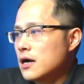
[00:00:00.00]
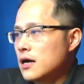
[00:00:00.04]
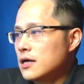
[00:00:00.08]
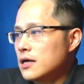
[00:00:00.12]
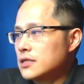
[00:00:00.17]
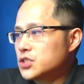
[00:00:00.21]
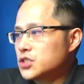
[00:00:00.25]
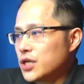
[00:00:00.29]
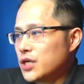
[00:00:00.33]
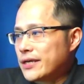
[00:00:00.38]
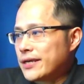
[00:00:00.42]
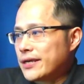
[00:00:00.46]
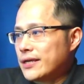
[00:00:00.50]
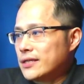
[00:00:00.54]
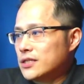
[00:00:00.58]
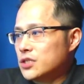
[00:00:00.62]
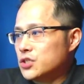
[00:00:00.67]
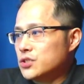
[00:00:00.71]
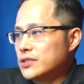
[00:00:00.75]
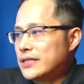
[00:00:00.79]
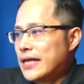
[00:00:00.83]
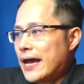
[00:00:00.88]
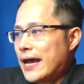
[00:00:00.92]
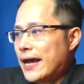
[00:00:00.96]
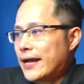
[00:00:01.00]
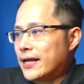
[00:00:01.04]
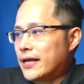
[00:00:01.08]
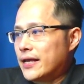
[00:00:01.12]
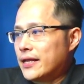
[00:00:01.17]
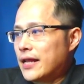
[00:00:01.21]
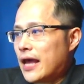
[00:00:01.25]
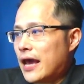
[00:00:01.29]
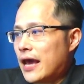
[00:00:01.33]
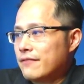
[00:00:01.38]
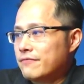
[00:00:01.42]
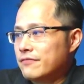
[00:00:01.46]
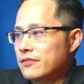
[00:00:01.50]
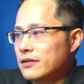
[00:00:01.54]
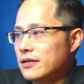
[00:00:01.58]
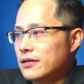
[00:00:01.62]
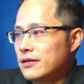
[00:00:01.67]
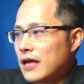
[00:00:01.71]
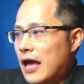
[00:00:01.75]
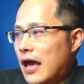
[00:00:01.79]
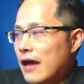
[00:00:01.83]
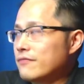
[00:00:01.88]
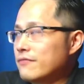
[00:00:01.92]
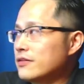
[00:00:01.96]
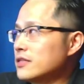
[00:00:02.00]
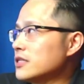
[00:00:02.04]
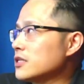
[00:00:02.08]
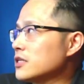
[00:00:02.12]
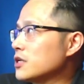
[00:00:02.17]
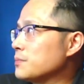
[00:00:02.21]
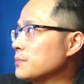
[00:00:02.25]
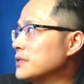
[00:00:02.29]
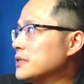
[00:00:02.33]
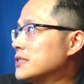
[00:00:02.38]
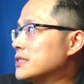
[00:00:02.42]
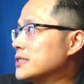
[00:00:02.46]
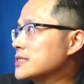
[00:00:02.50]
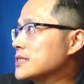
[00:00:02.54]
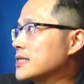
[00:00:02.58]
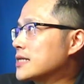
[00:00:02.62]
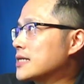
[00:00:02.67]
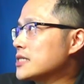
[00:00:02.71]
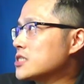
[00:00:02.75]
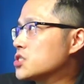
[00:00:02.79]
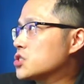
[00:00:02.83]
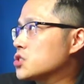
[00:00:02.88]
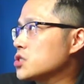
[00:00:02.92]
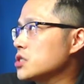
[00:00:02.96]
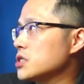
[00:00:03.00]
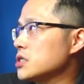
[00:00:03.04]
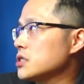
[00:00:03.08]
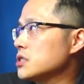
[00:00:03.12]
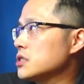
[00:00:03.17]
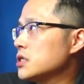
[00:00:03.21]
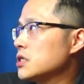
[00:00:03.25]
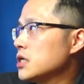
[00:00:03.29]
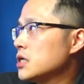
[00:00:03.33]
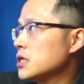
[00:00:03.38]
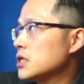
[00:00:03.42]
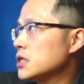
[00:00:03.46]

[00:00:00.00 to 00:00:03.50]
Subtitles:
check into that and have a little bit discussion